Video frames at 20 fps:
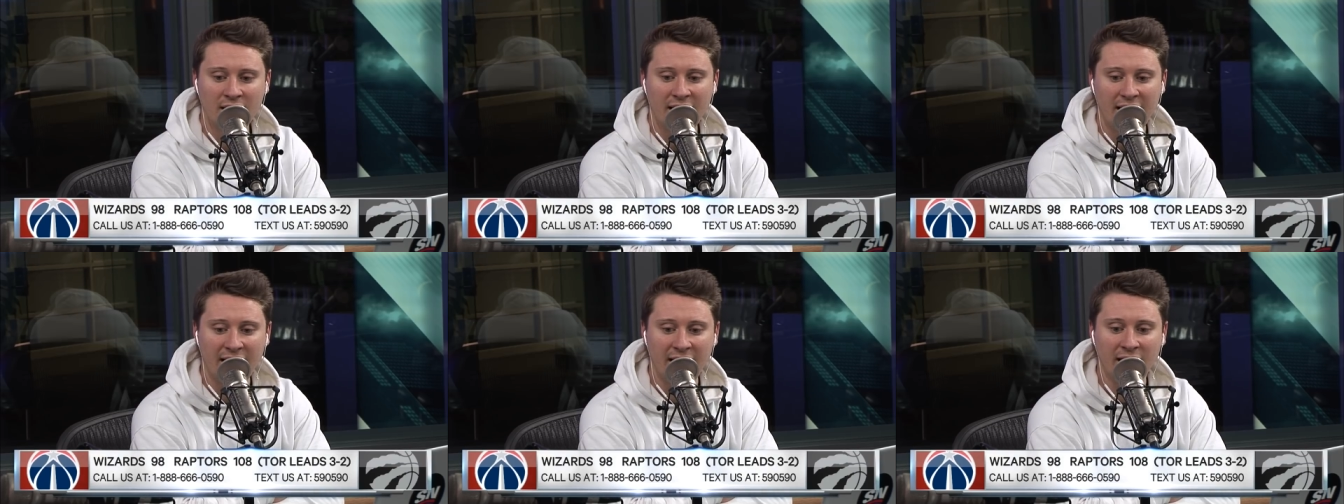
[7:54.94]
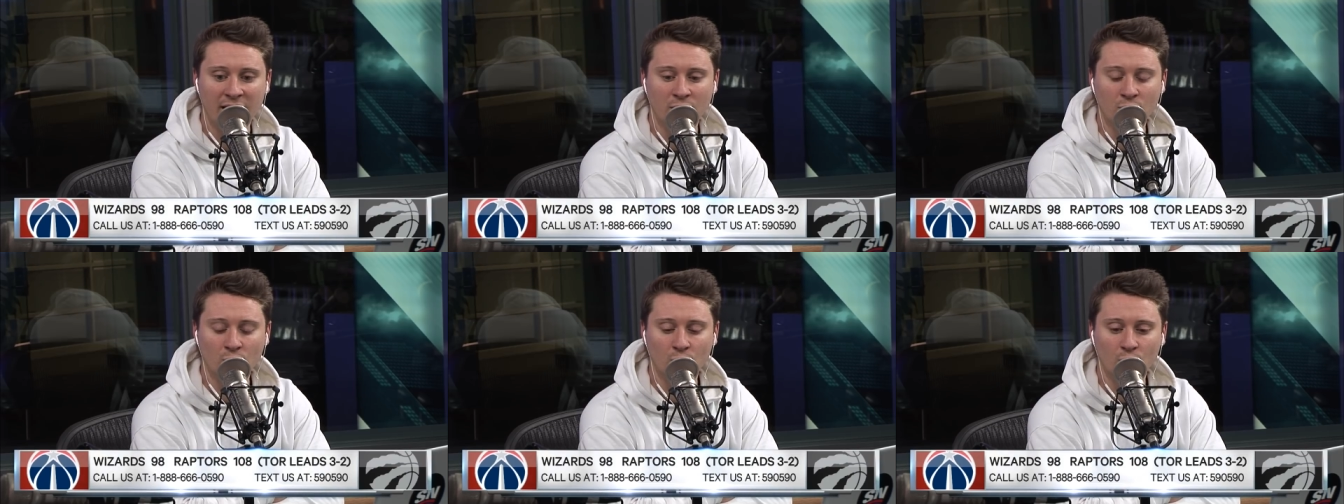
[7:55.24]

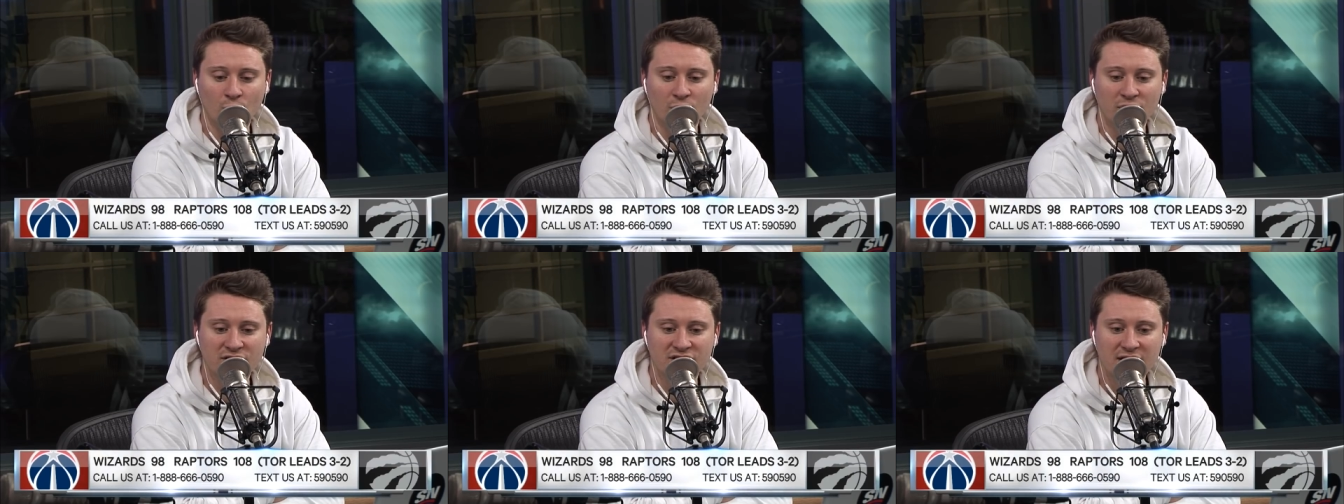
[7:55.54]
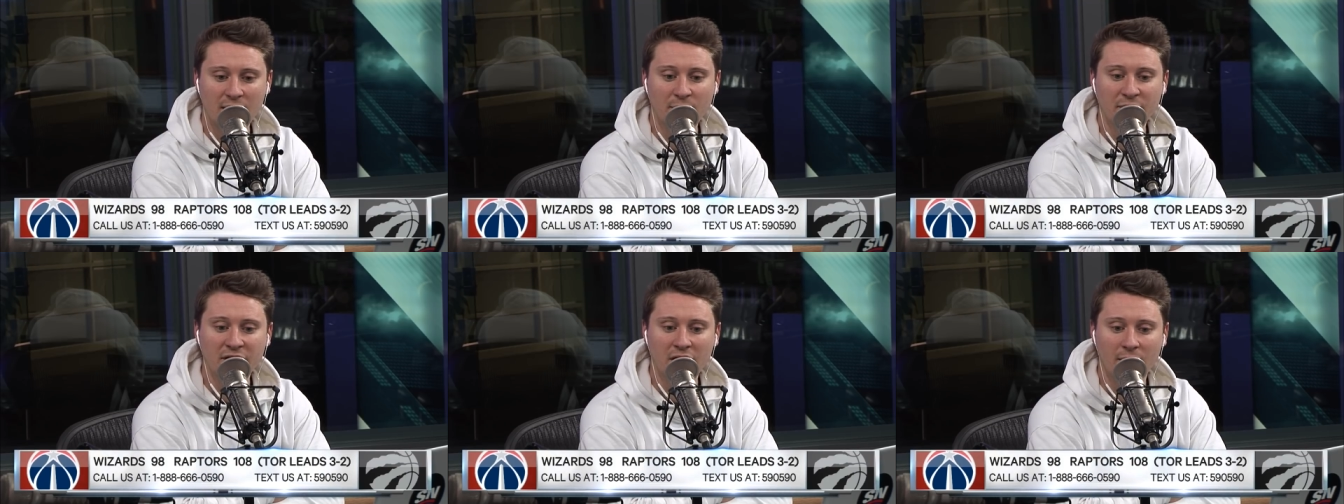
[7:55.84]
And
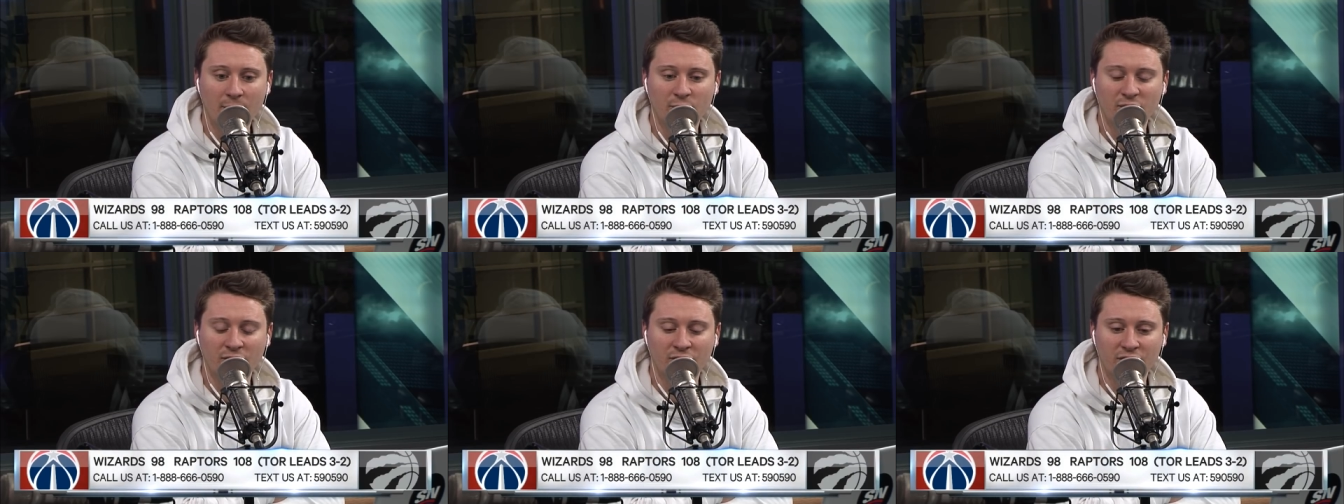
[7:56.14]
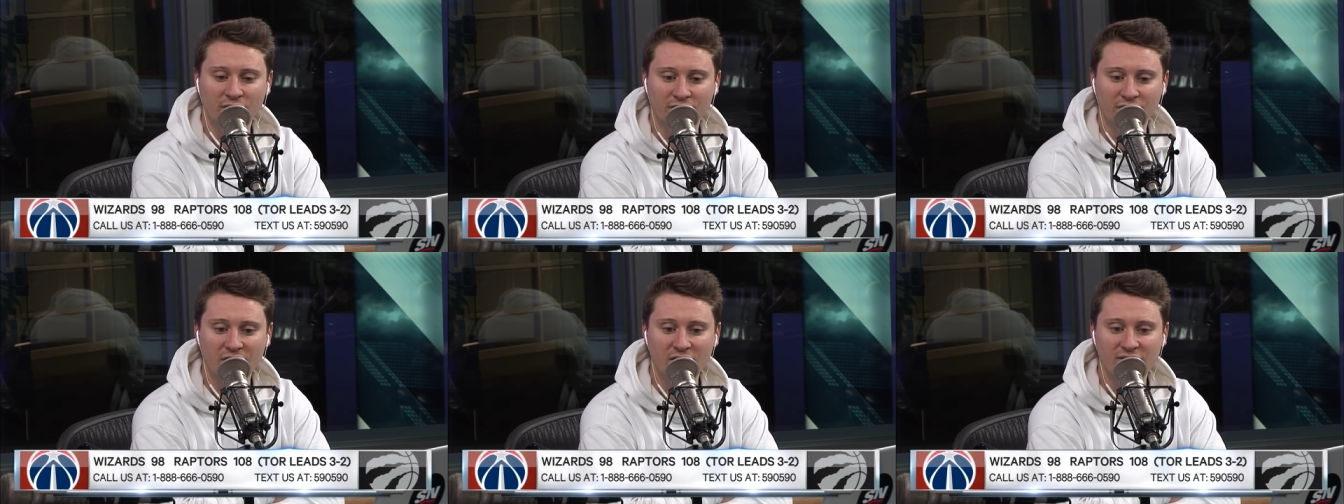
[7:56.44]
stepping up
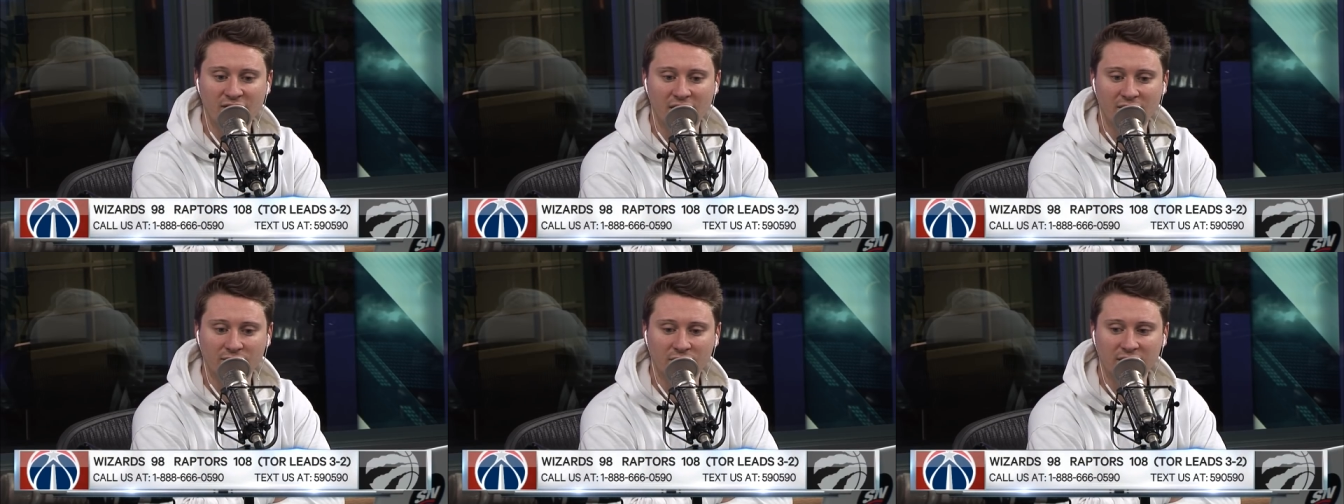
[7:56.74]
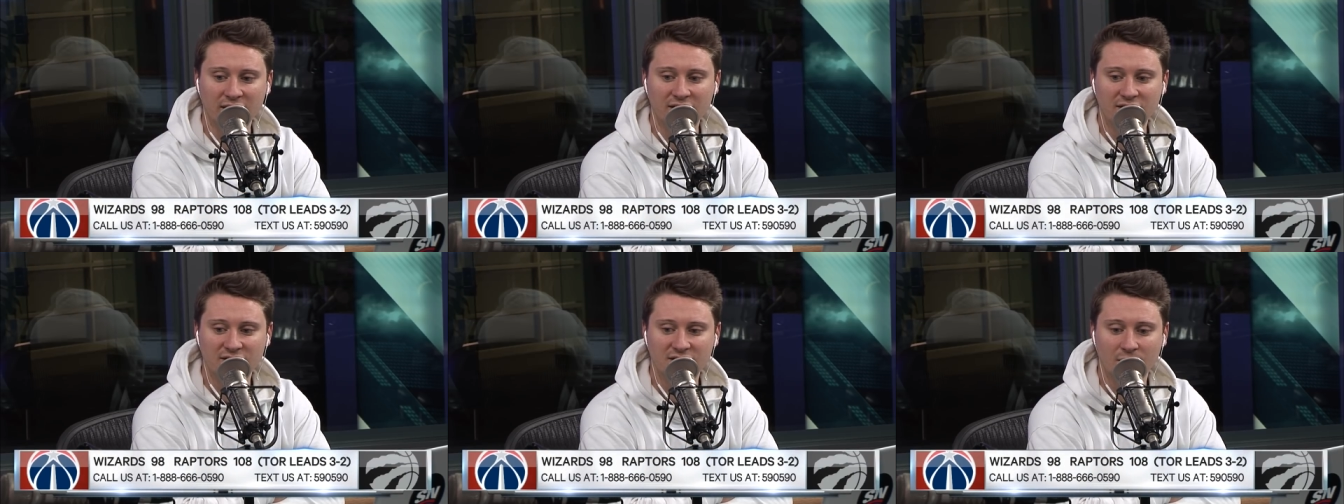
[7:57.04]
for Fred VanVleet,